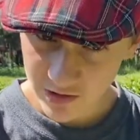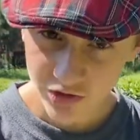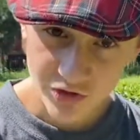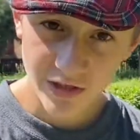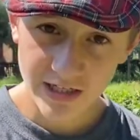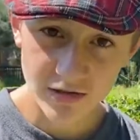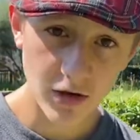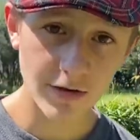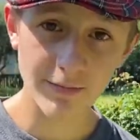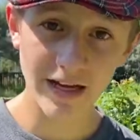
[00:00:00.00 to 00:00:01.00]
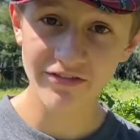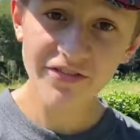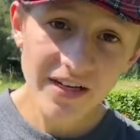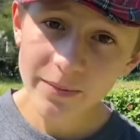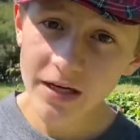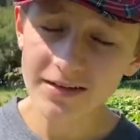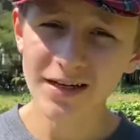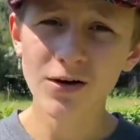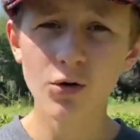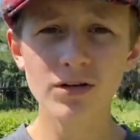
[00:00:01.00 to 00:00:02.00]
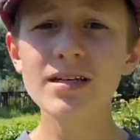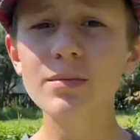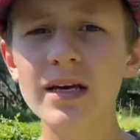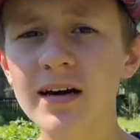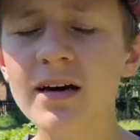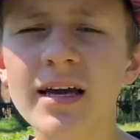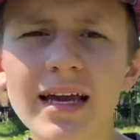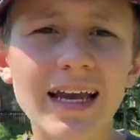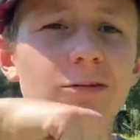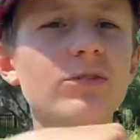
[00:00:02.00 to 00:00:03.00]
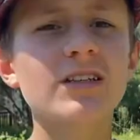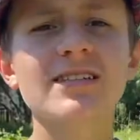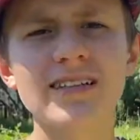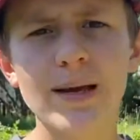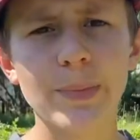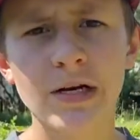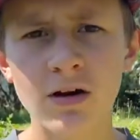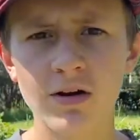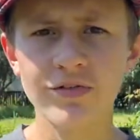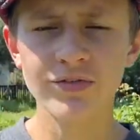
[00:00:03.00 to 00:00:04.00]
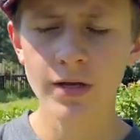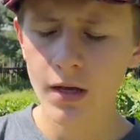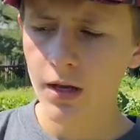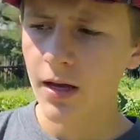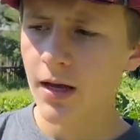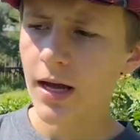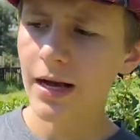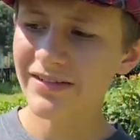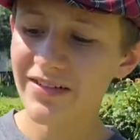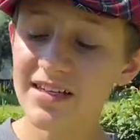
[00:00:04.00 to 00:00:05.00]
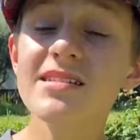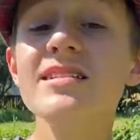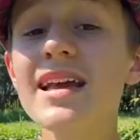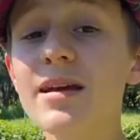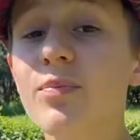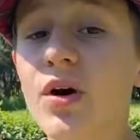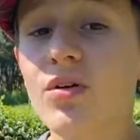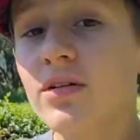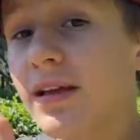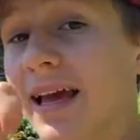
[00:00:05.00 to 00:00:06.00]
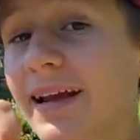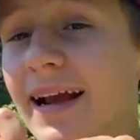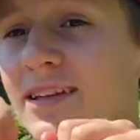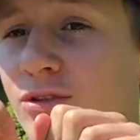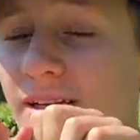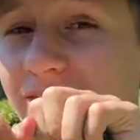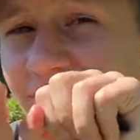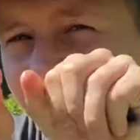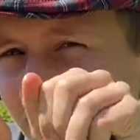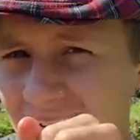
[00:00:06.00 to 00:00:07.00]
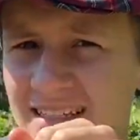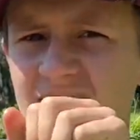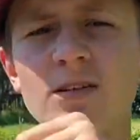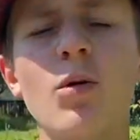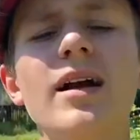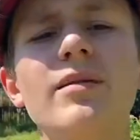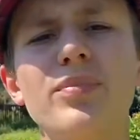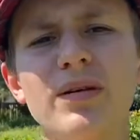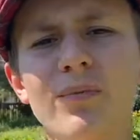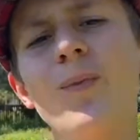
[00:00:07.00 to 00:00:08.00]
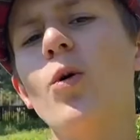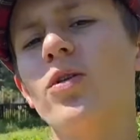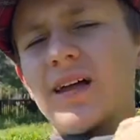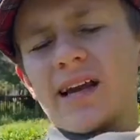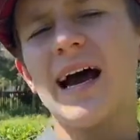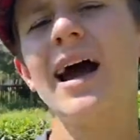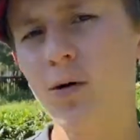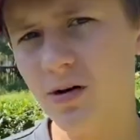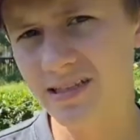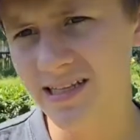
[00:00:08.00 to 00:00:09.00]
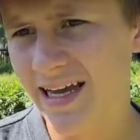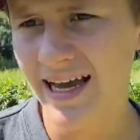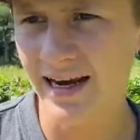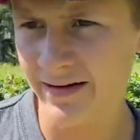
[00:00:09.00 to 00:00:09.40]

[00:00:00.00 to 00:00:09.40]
stress on my femur or tibia, it would snap in half. However, a snake bone can actually flex quite a bit more than ours can.